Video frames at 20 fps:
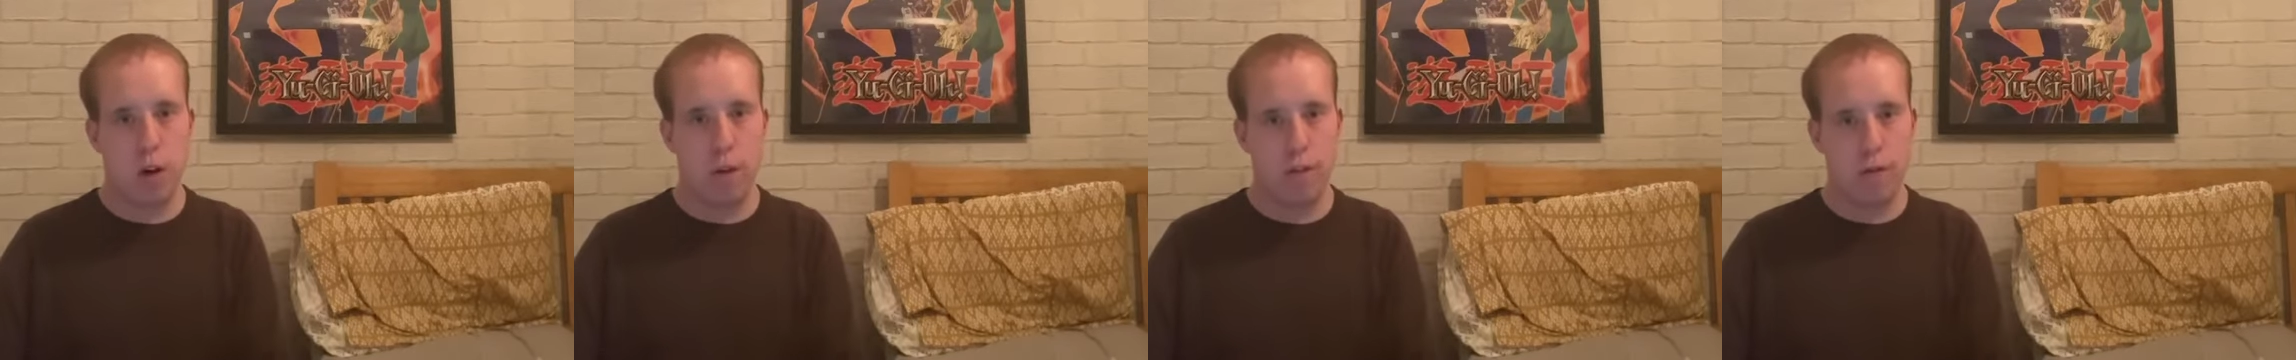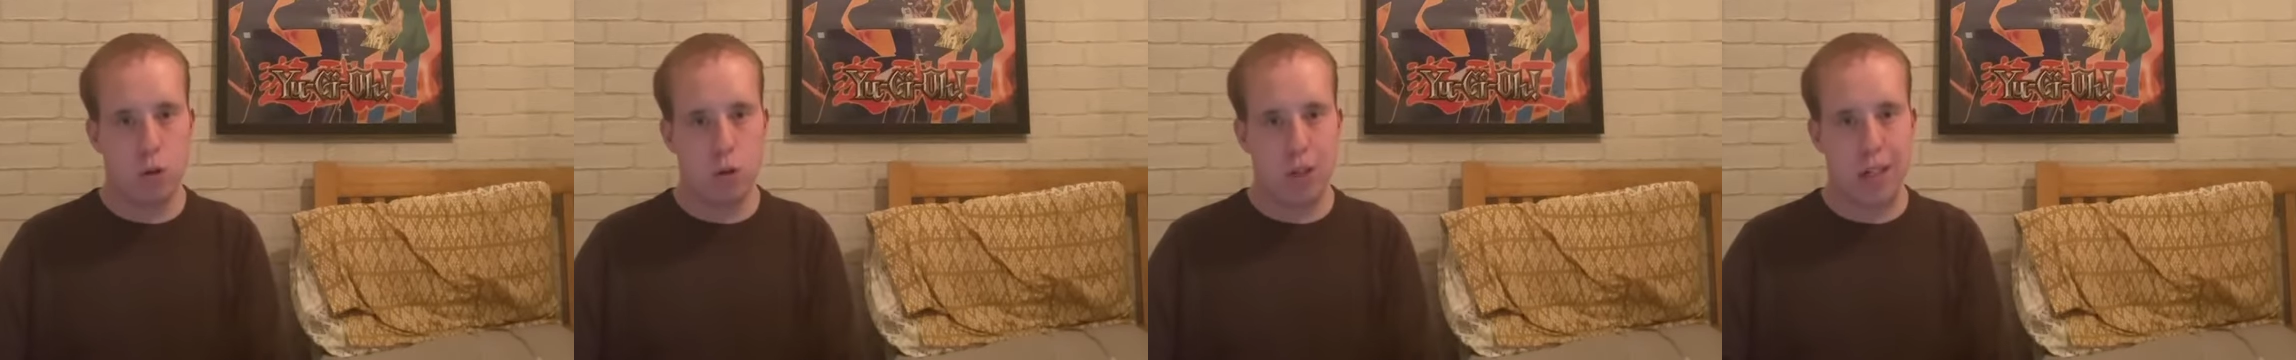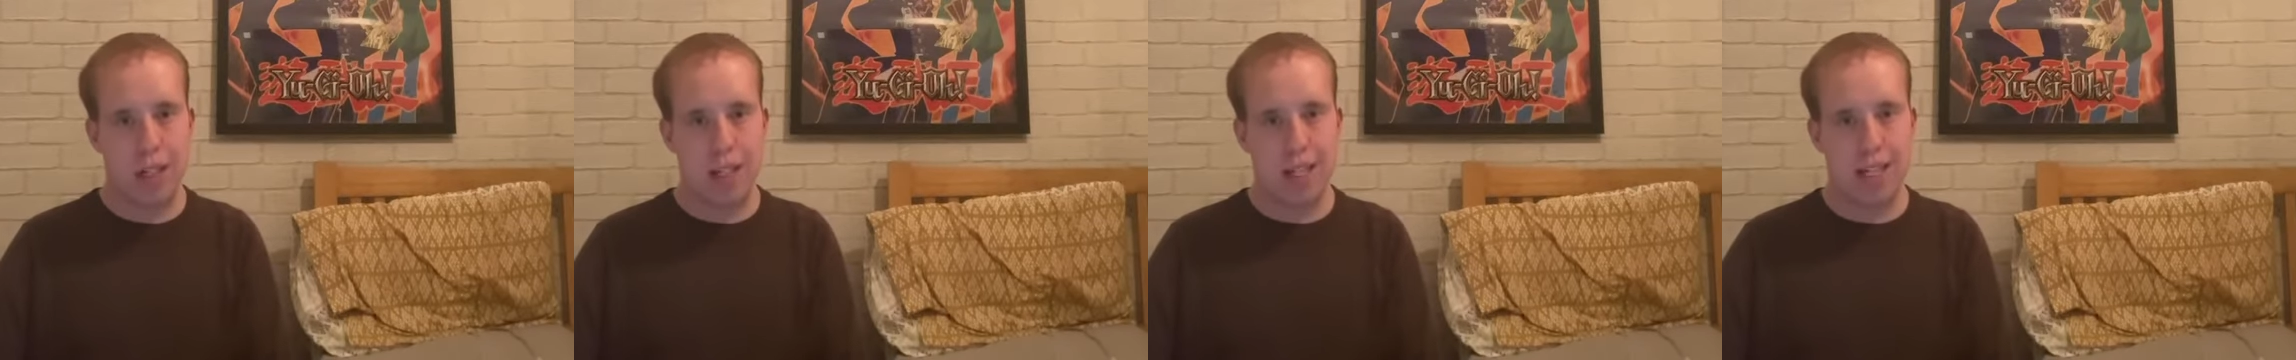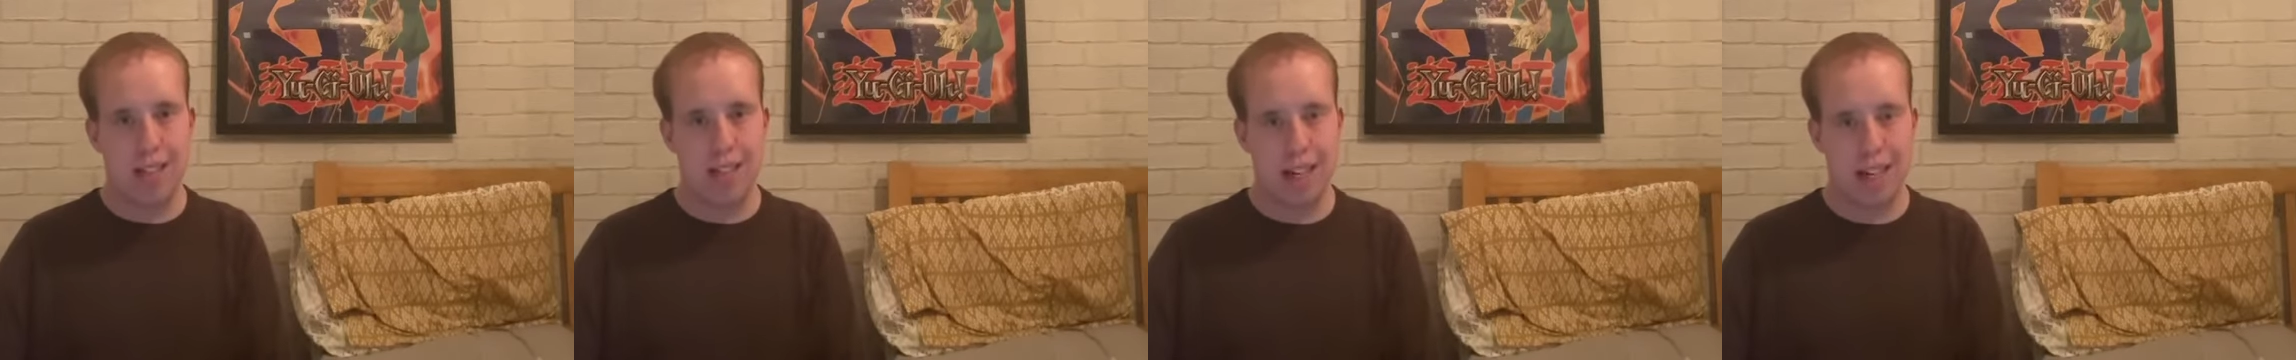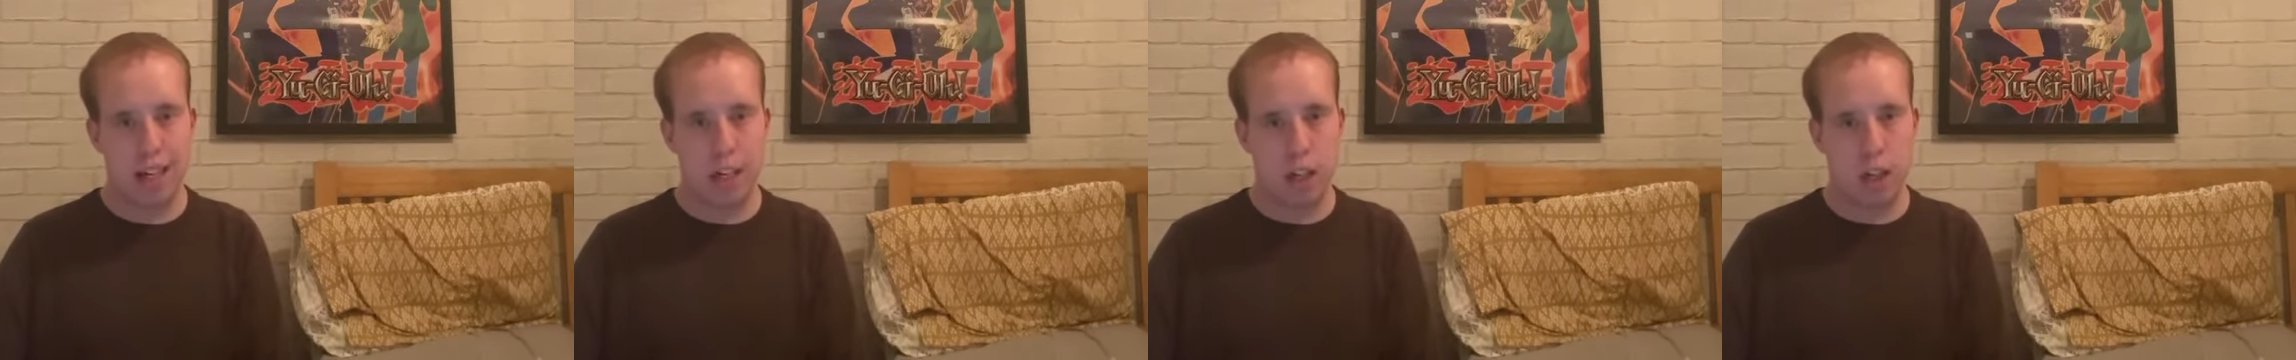of Grizzly
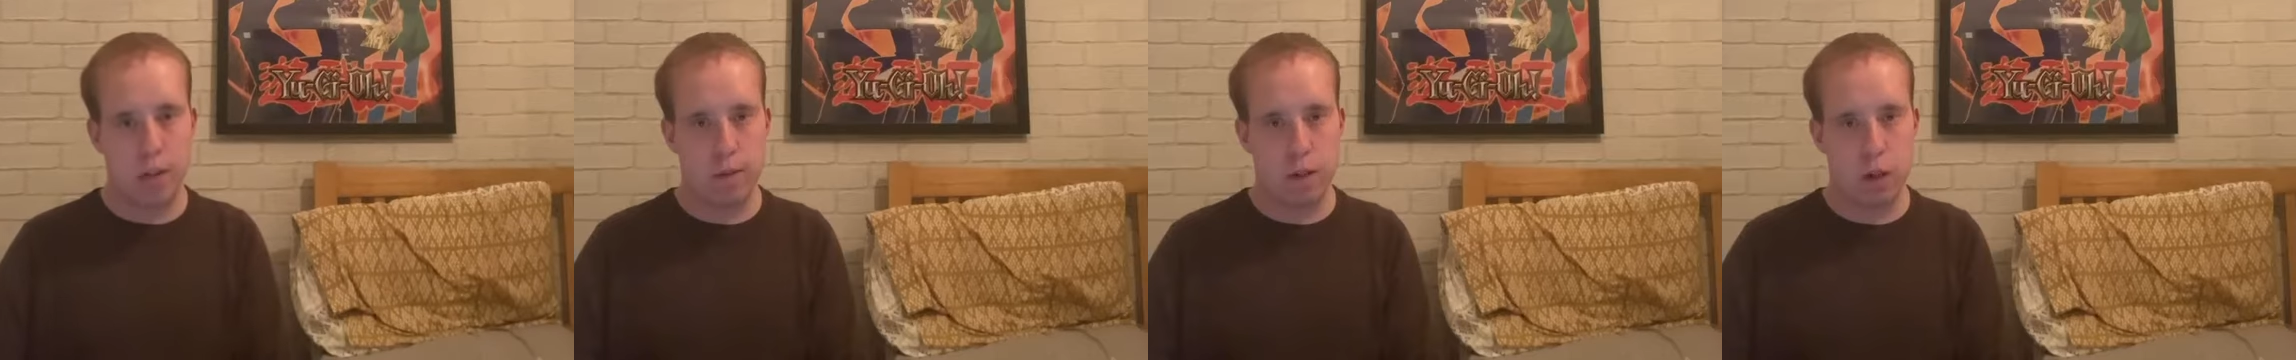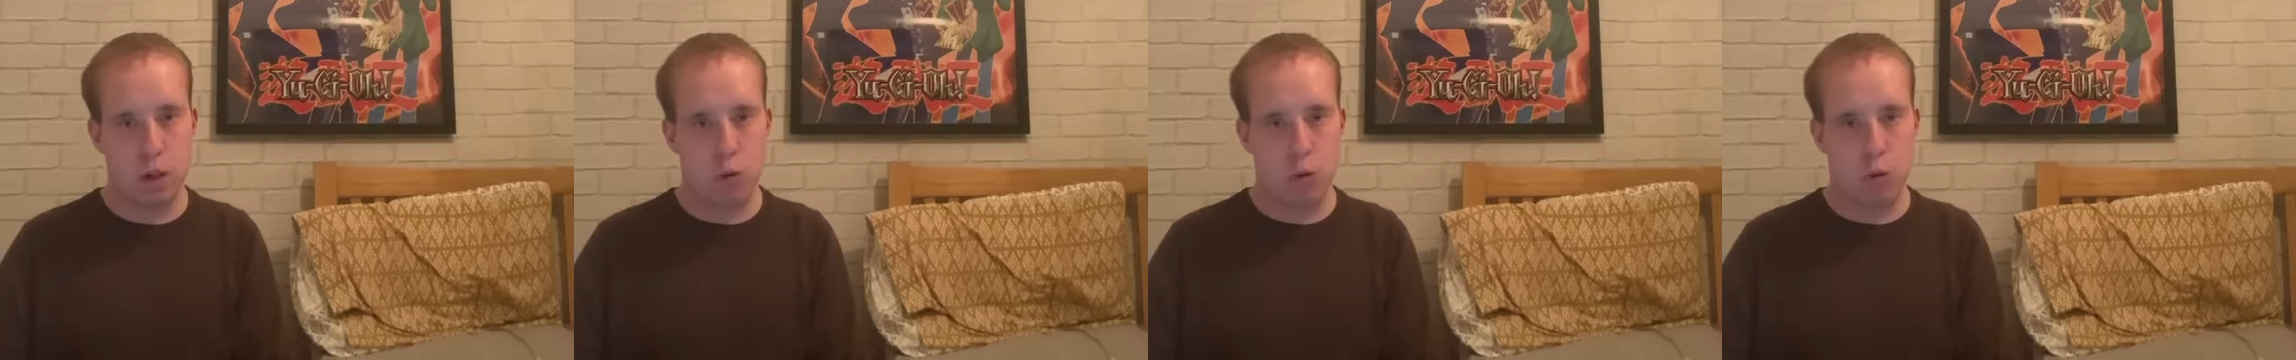Tales for